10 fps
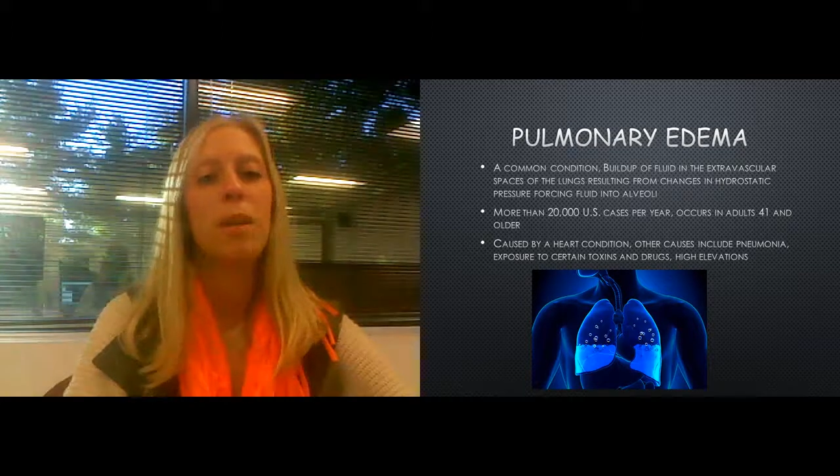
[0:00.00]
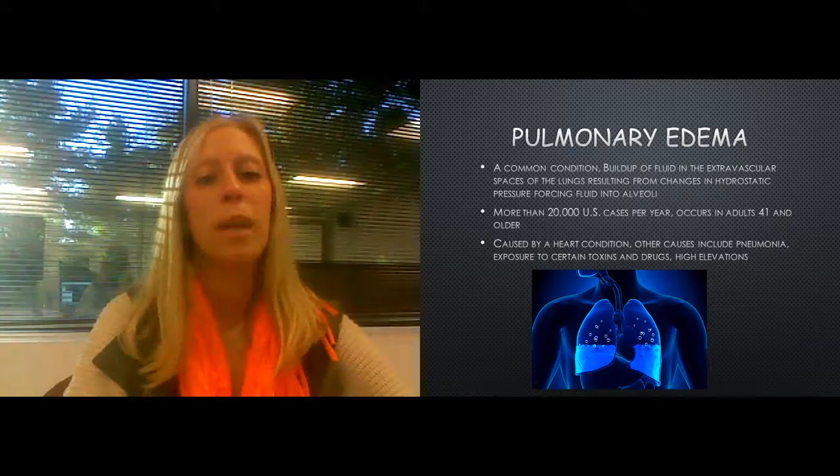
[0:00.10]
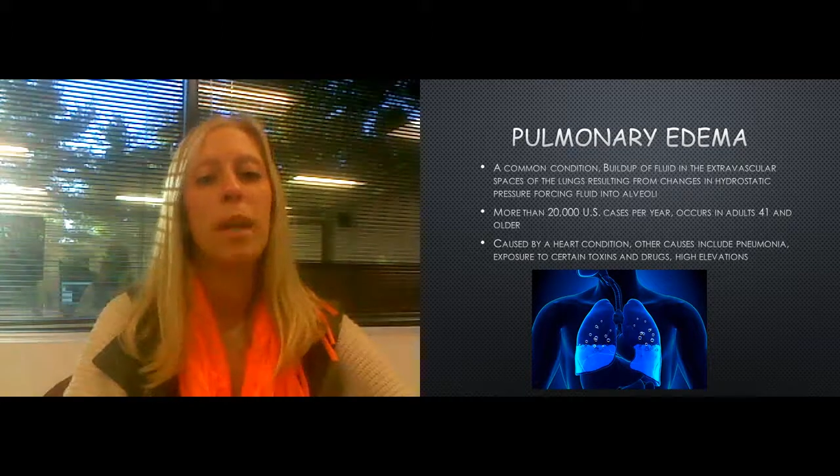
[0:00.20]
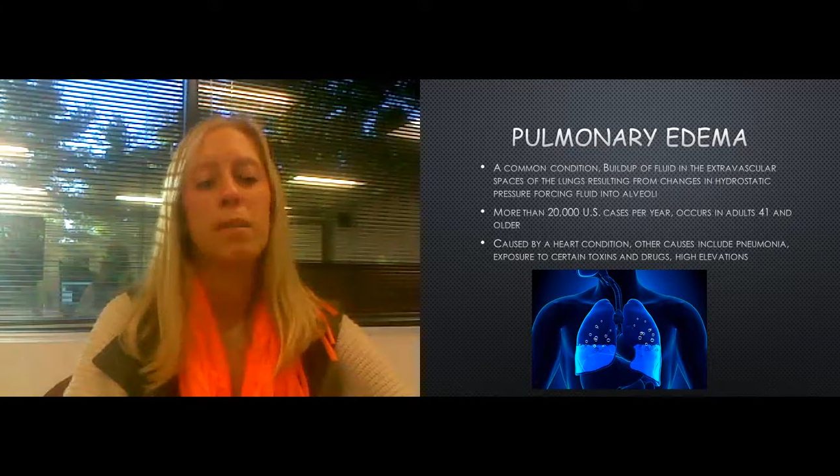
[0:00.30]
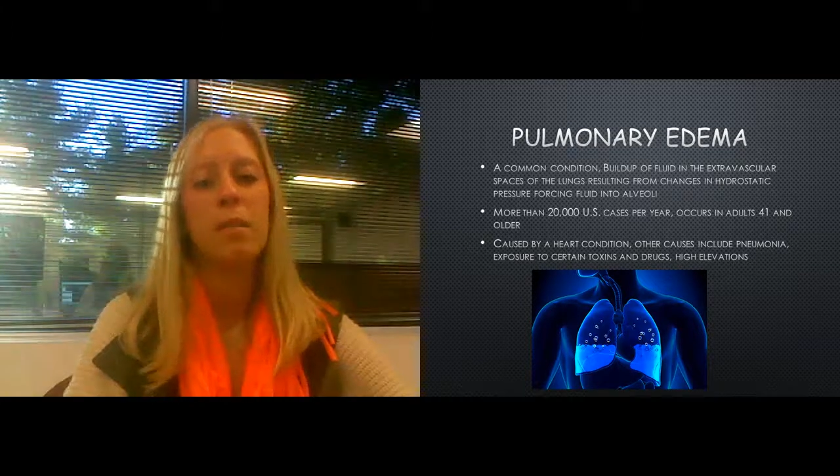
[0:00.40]

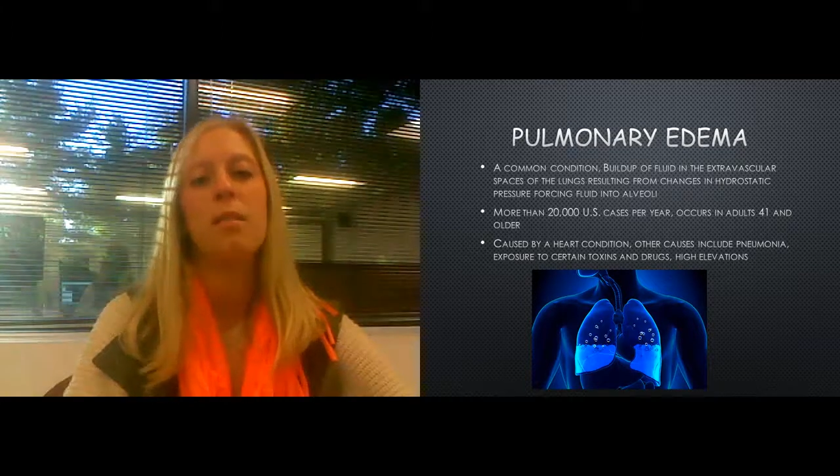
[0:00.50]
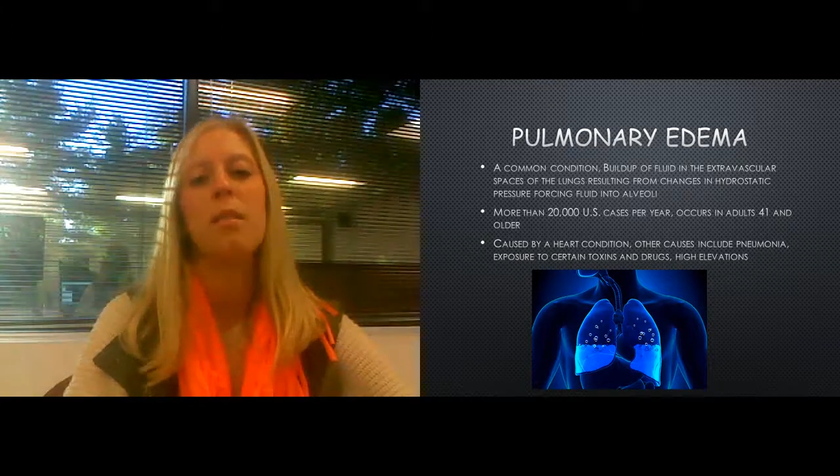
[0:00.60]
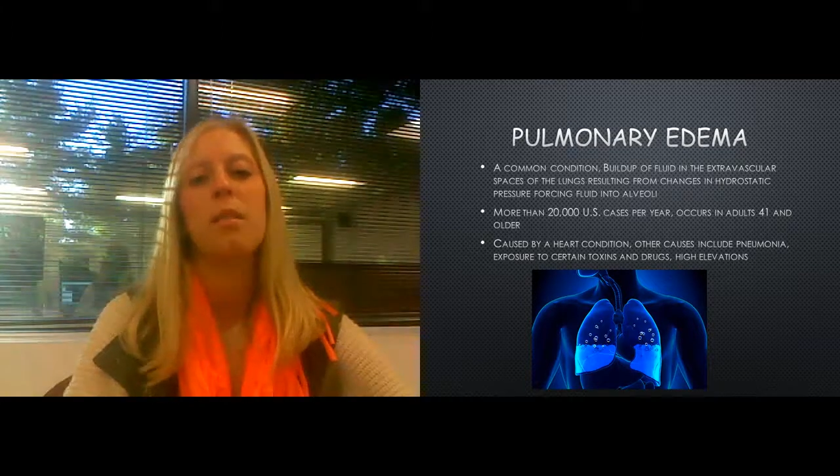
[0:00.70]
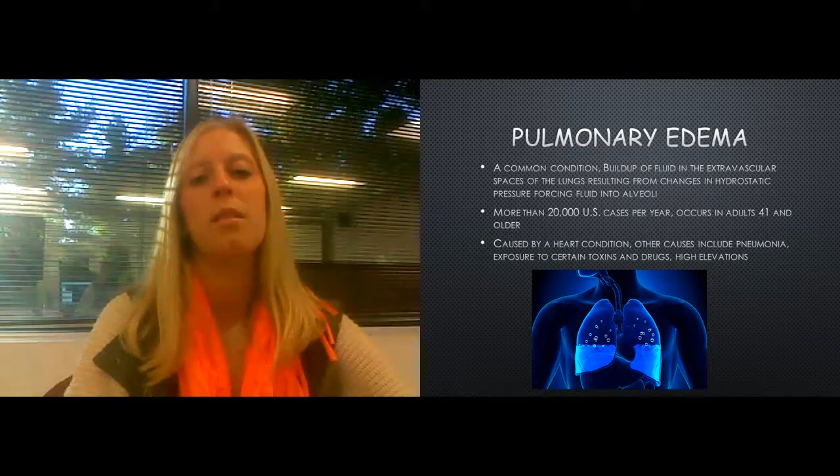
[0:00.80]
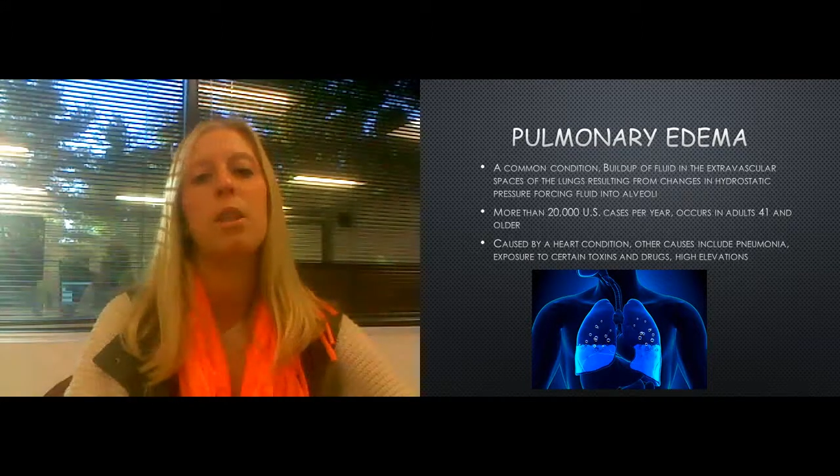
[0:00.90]
cases
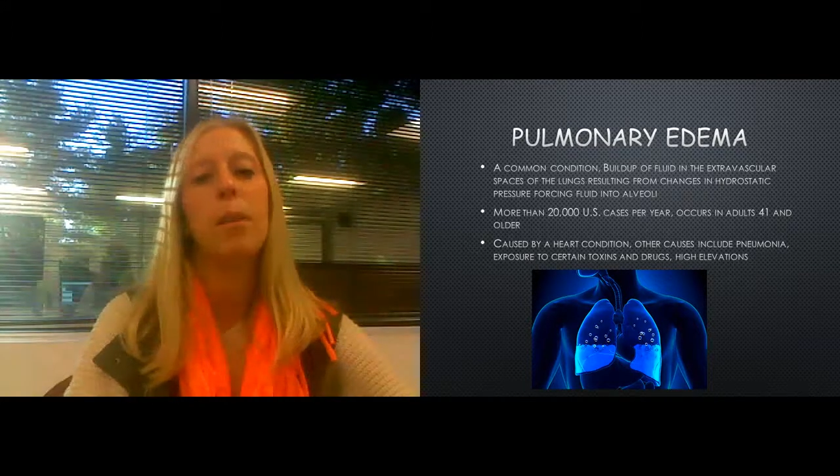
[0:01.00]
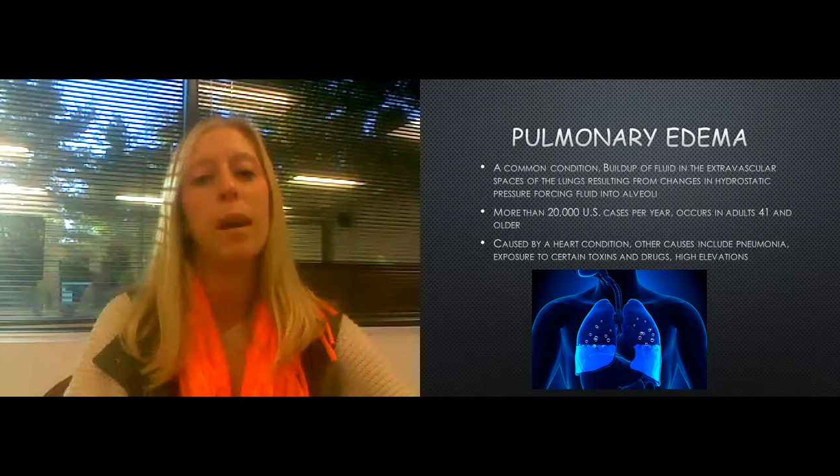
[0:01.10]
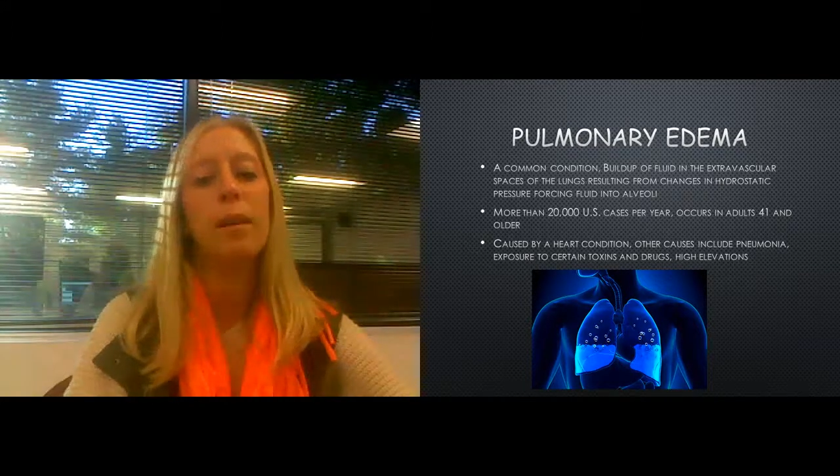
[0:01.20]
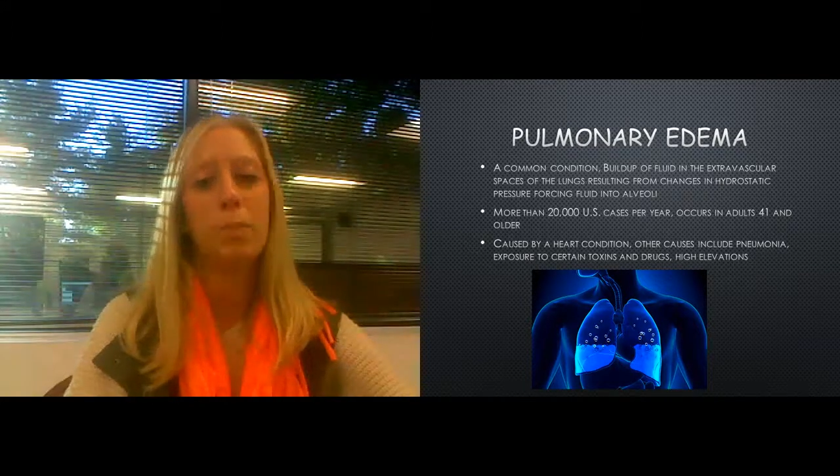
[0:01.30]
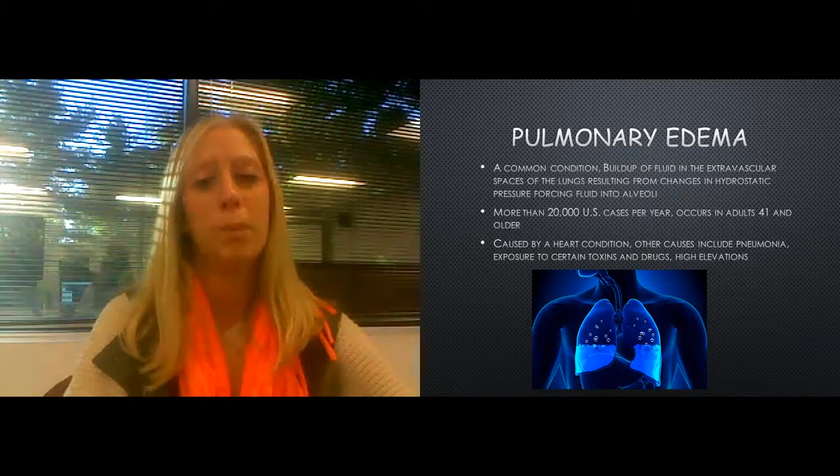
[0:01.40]
in the U.S.